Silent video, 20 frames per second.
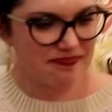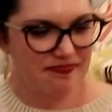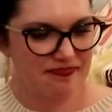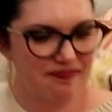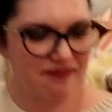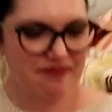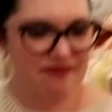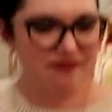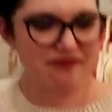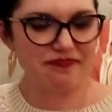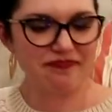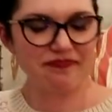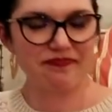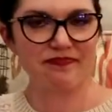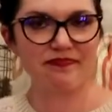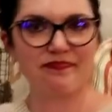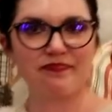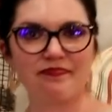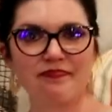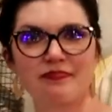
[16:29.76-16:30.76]
This is
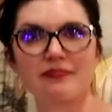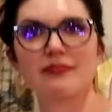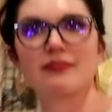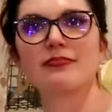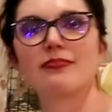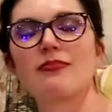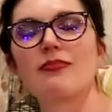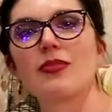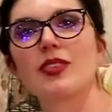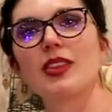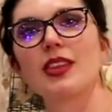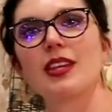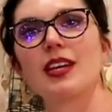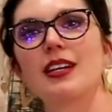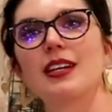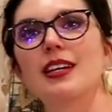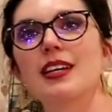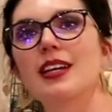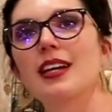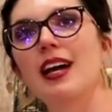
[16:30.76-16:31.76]
actually the first time I've
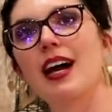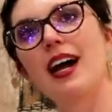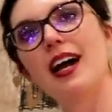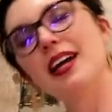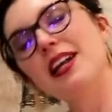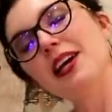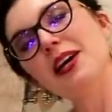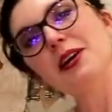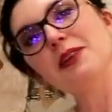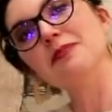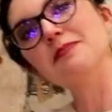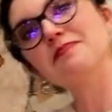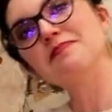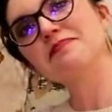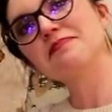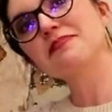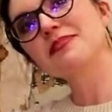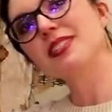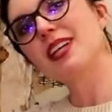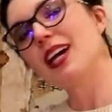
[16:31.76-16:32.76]
seen you sit down all day.
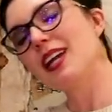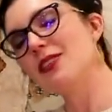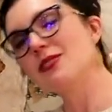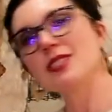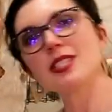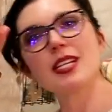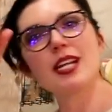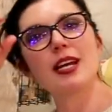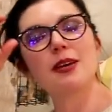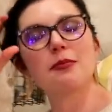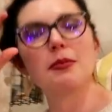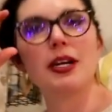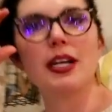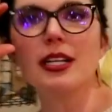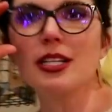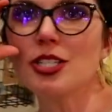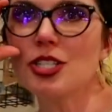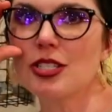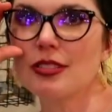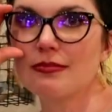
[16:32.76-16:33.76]
I don't sit down
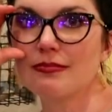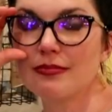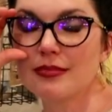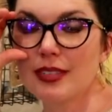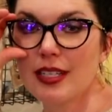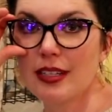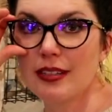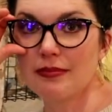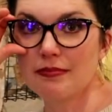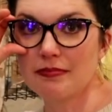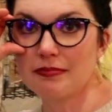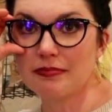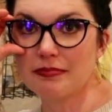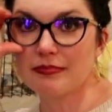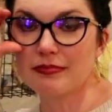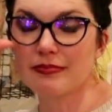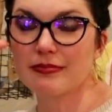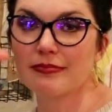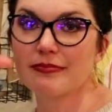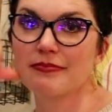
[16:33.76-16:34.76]
much. I've been hanging
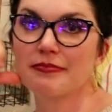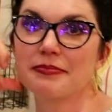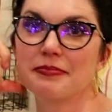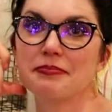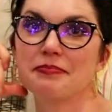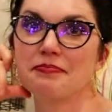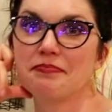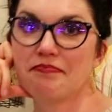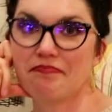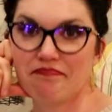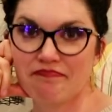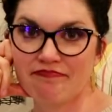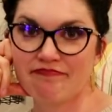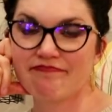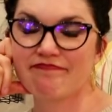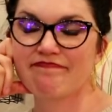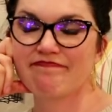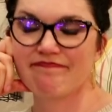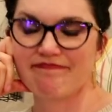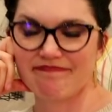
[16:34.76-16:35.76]
out with you mm -hmm. all day
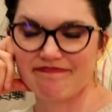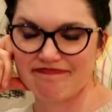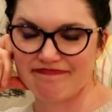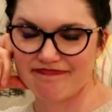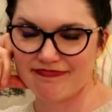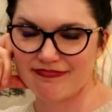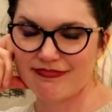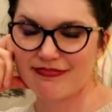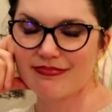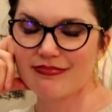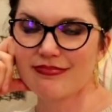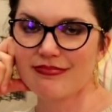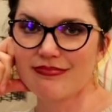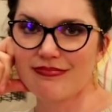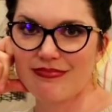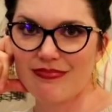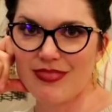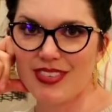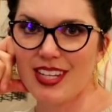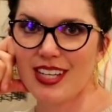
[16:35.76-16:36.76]
long, and this is the
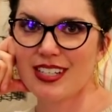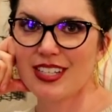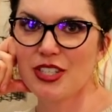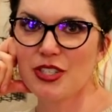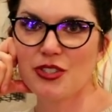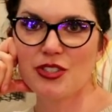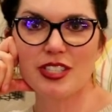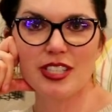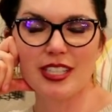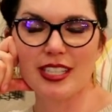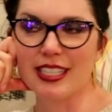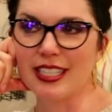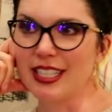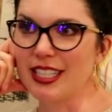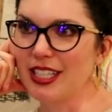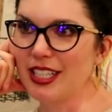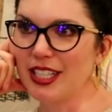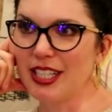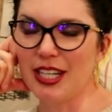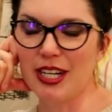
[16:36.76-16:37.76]
first I usually
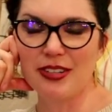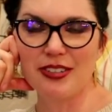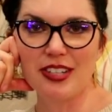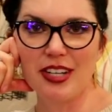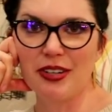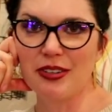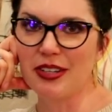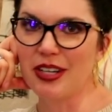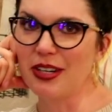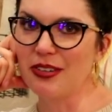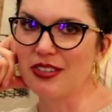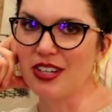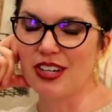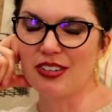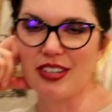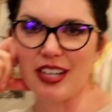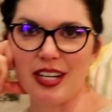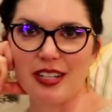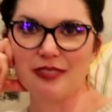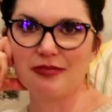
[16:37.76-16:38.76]
time. go, go, go,
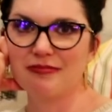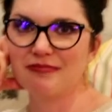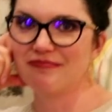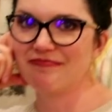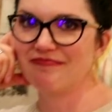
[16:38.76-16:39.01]
go, go.